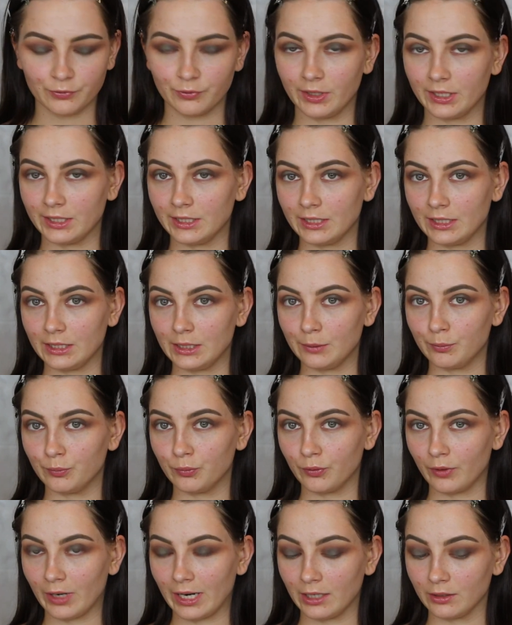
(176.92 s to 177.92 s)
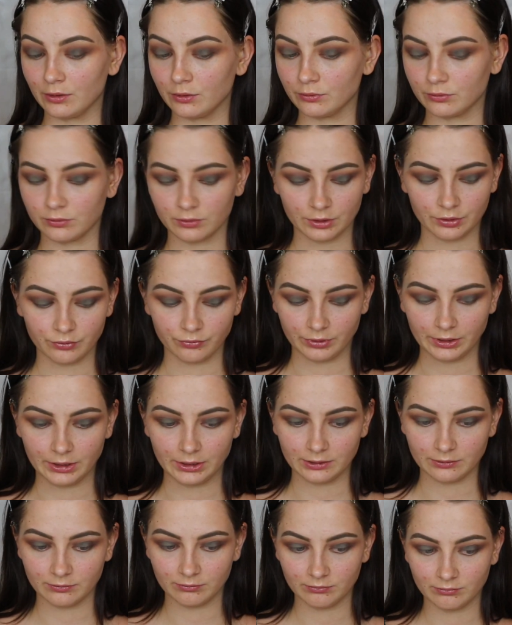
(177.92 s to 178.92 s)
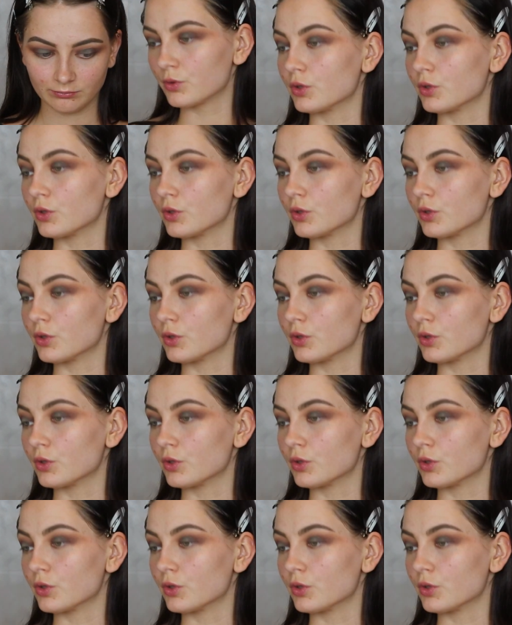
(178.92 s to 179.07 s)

reddy, brown, green.